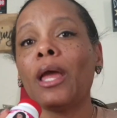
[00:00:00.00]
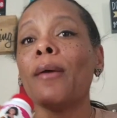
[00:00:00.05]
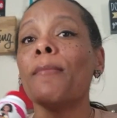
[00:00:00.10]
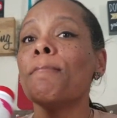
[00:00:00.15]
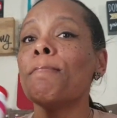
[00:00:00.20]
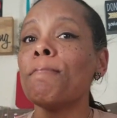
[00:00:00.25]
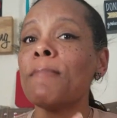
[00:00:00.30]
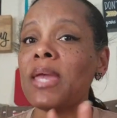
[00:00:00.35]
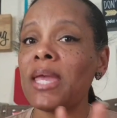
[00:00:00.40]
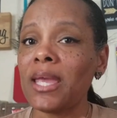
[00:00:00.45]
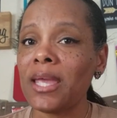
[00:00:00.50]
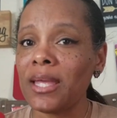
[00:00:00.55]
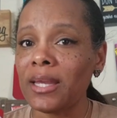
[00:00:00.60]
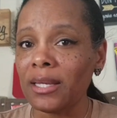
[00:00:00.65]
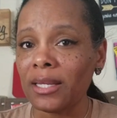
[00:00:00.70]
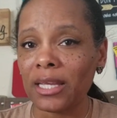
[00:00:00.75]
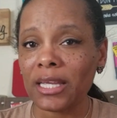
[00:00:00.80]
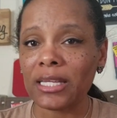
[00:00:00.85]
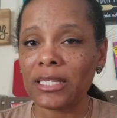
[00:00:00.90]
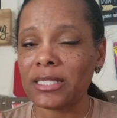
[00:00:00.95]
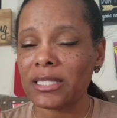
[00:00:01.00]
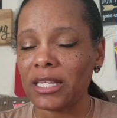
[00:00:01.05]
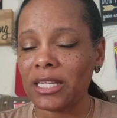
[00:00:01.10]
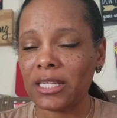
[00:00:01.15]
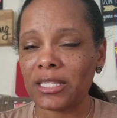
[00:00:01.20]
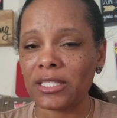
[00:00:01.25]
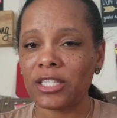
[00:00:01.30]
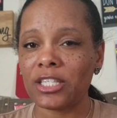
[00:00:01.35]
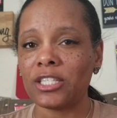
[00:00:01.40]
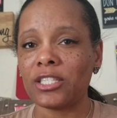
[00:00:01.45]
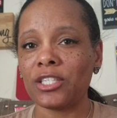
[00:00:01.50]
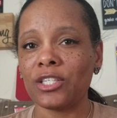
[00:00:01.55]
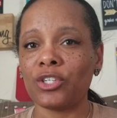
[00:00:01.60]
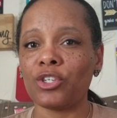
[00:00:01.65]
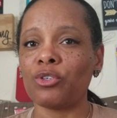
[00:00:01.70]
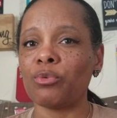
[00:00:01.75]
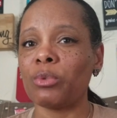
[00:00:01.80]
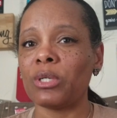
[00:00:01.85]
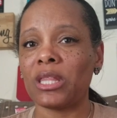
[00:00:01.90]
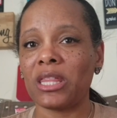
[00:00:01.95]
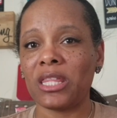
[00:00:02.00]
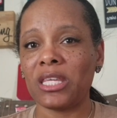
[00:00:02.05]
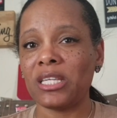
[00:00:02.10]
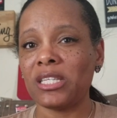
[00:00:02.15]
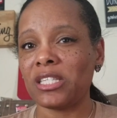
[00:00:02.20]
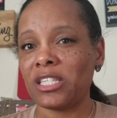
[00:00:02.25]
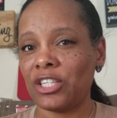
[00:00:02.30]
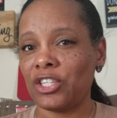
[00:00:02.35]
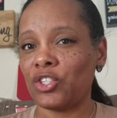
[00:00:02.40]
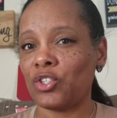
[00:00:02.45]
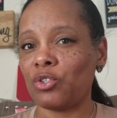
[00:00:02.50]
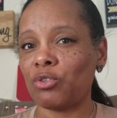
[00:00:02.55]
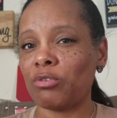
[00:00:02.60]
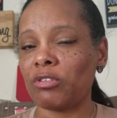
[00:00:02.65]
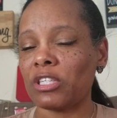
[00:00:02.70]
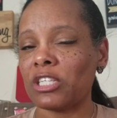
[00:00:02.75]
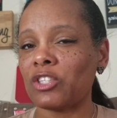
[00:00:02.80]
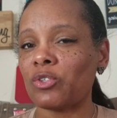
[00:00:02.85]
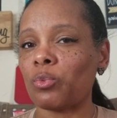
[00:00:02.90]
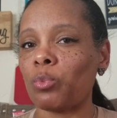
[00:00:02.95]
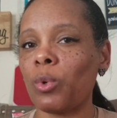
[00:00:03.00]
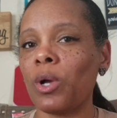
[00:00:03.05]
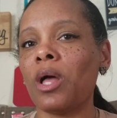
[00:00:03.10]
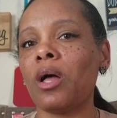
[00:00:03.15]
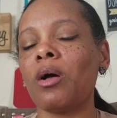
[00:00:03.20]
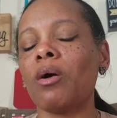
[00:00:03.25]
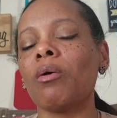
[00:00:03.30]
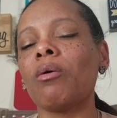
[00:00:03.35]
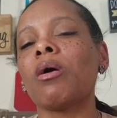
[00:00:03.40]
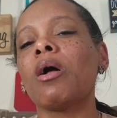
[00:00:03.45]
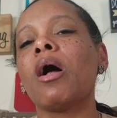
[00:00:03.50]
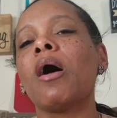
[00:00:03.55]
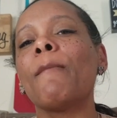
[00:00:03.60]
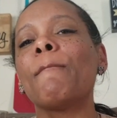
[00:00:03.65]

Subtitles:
men can tend to deal with these issues as well,